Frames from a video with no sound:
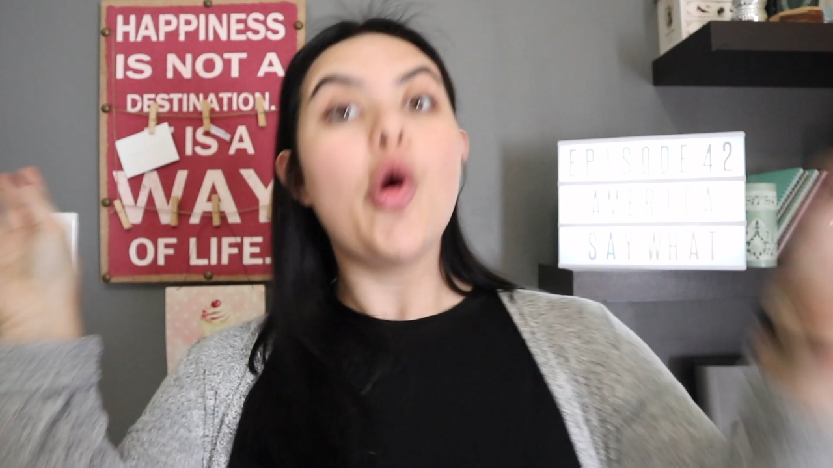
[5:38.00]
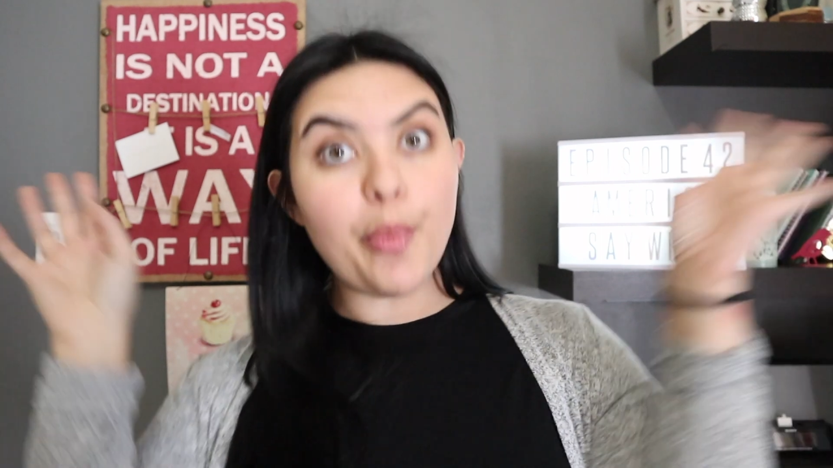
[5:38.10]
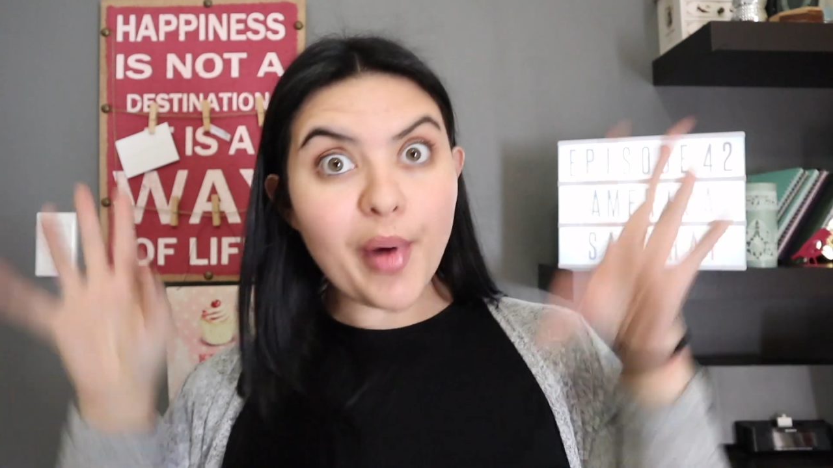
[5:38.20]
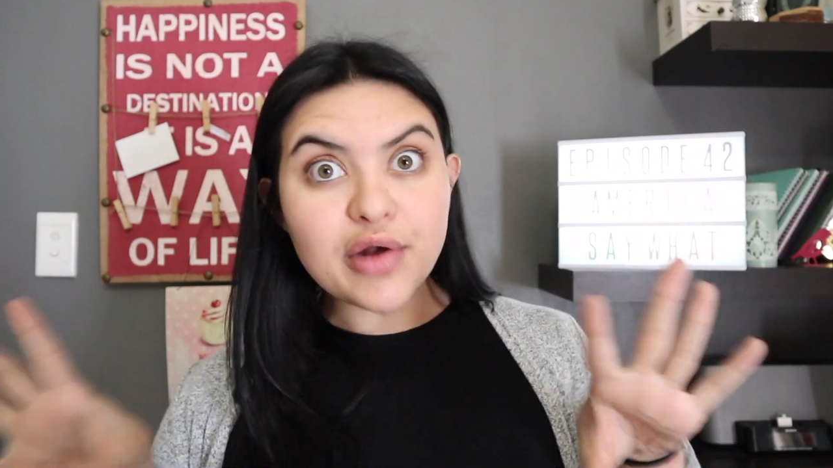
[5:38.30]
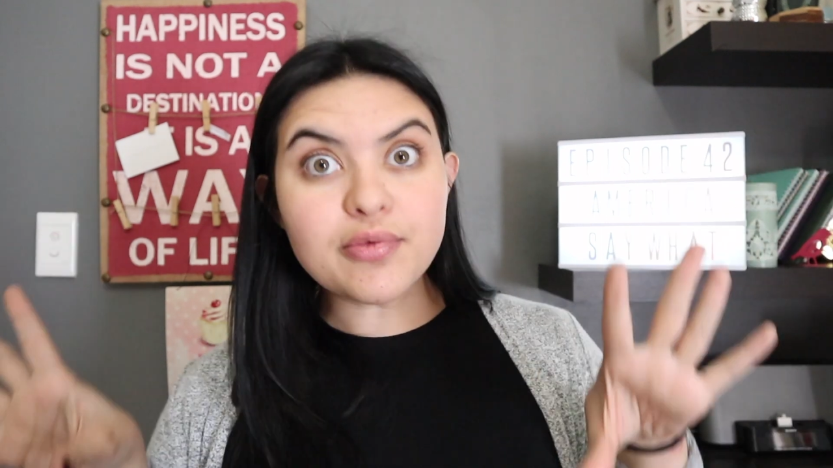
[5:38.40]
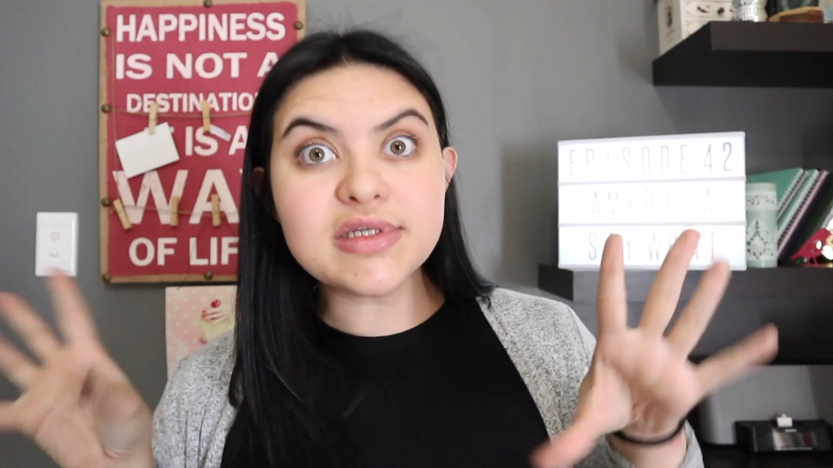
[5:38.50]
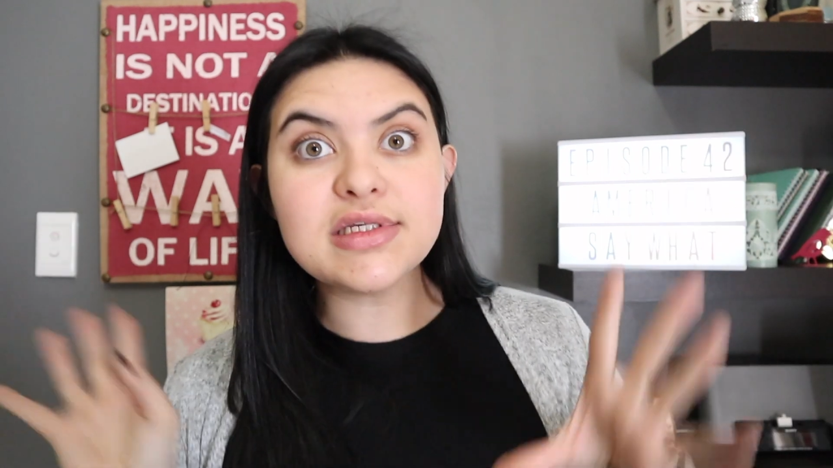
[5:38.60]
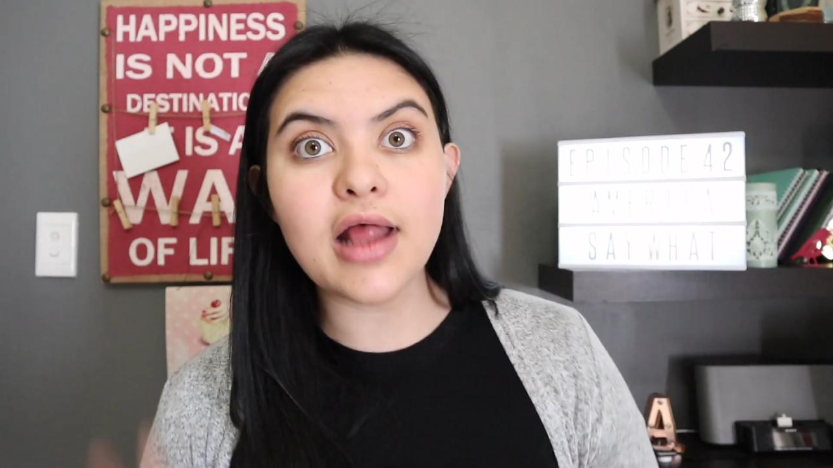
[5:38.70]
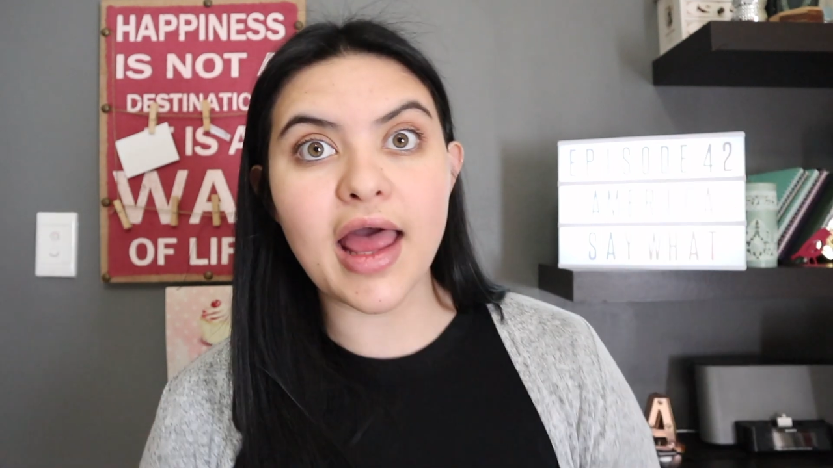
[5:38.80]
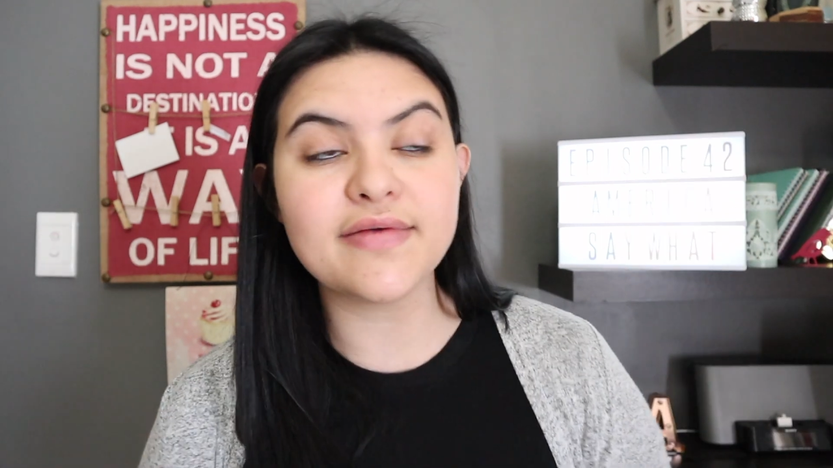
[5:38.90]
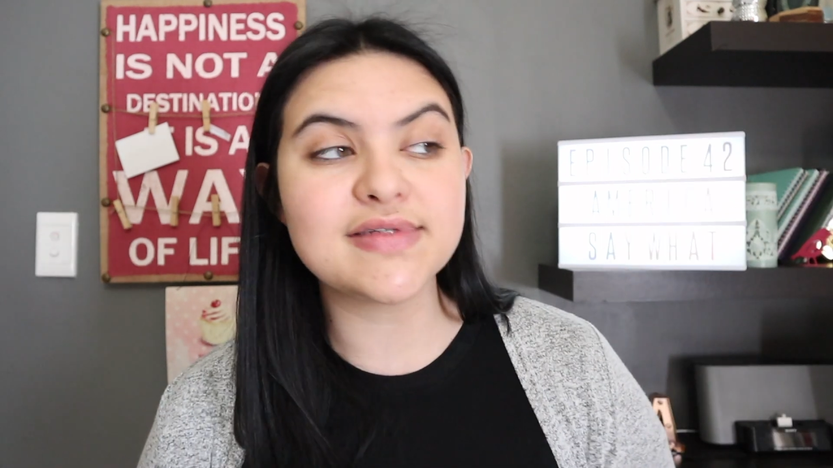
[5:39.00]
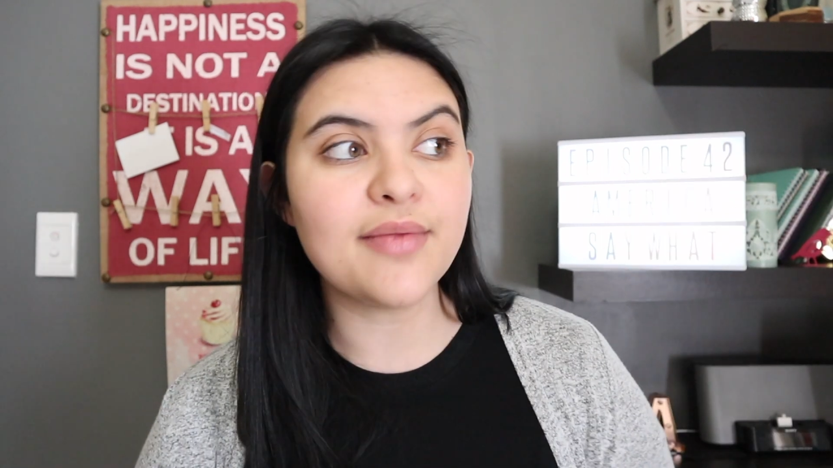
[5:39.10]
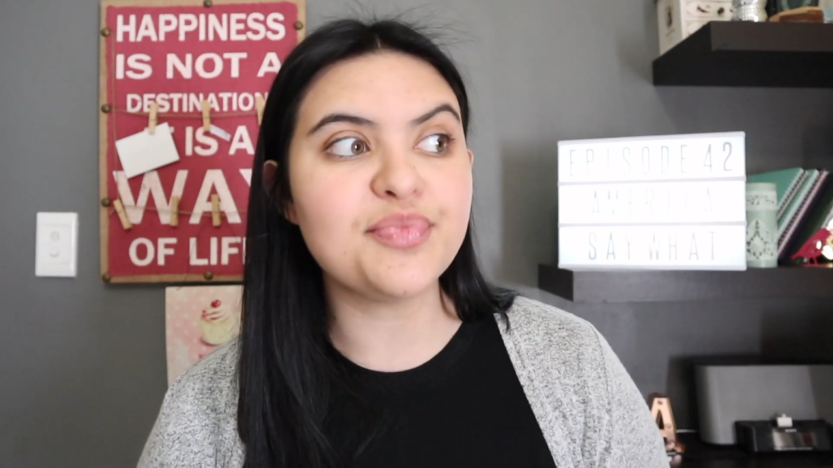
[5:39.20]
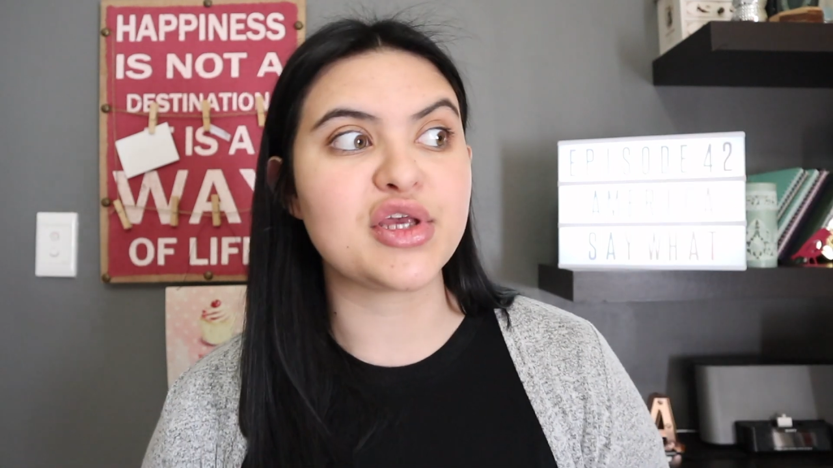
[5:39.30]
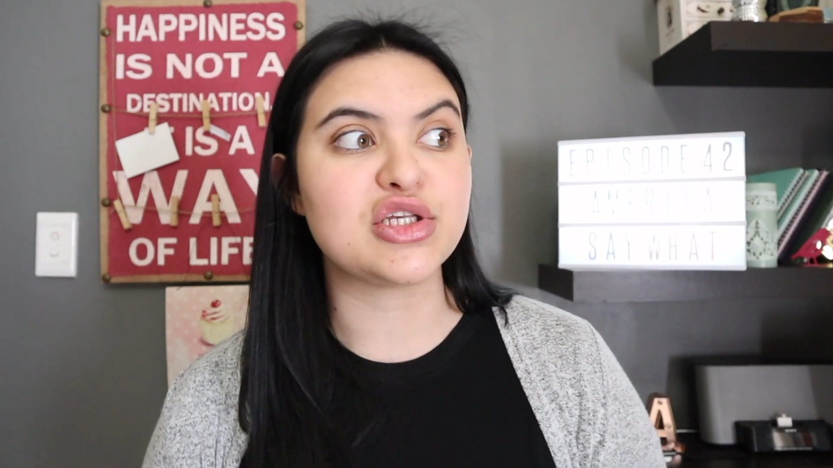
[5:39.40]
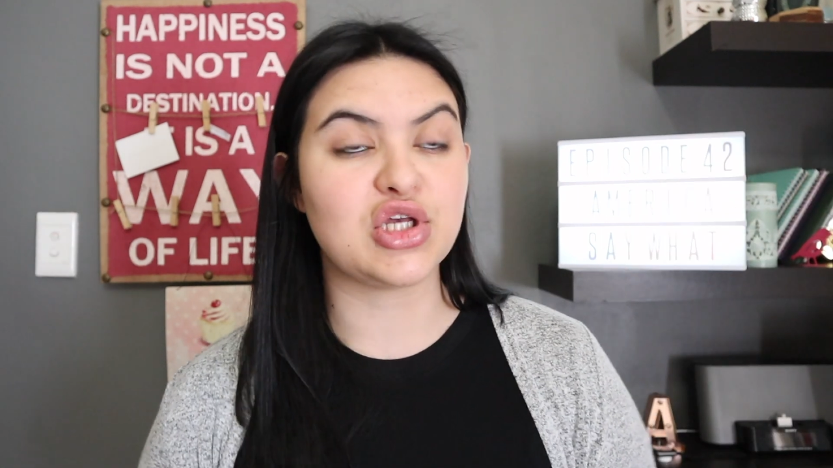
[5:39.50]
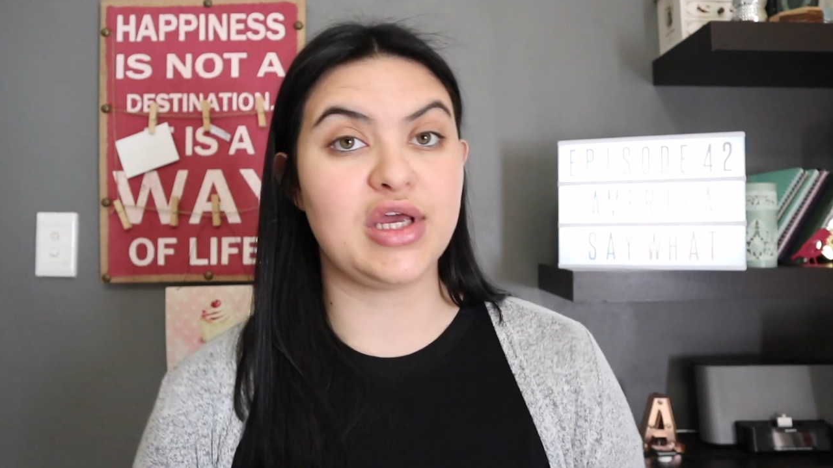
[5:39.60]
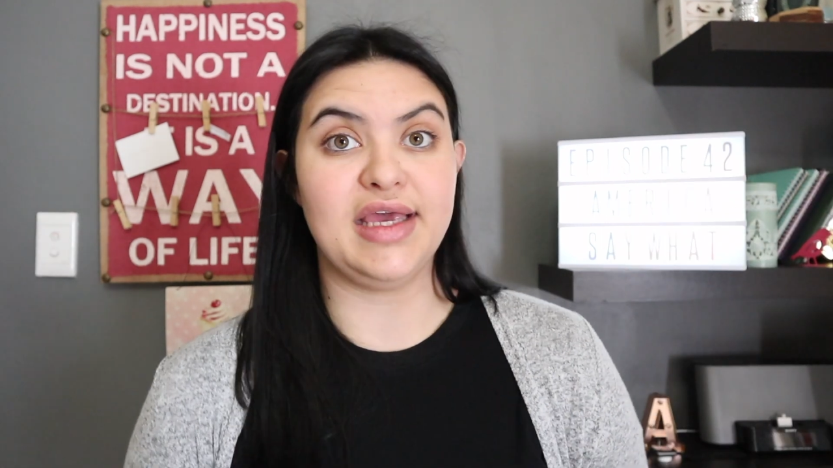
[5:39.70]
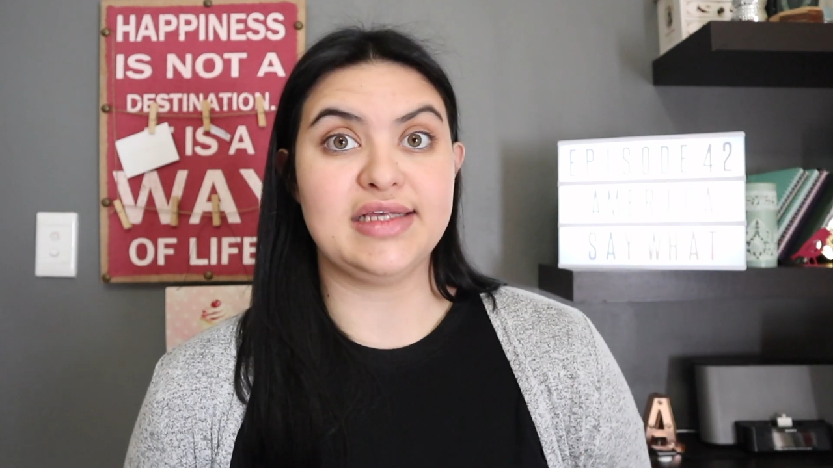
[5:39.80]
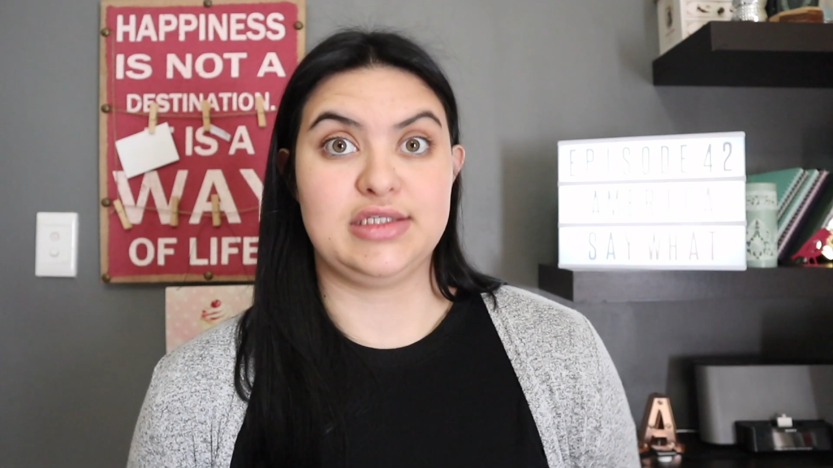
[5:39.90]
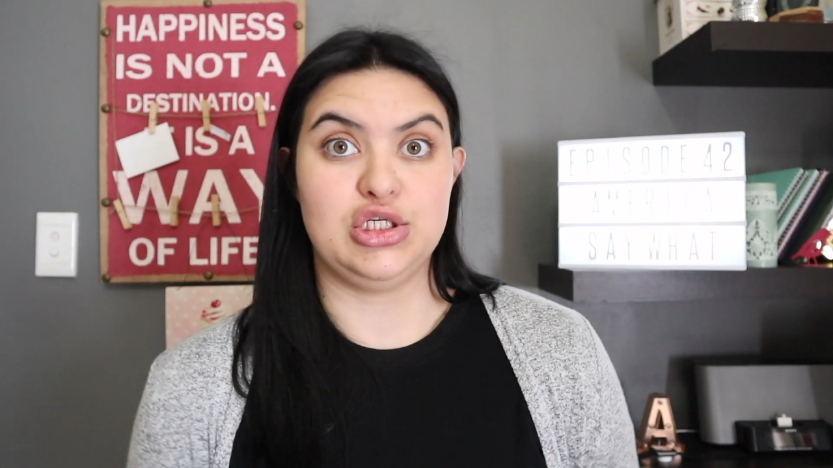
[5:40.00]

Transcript: but we still have something, so I guess,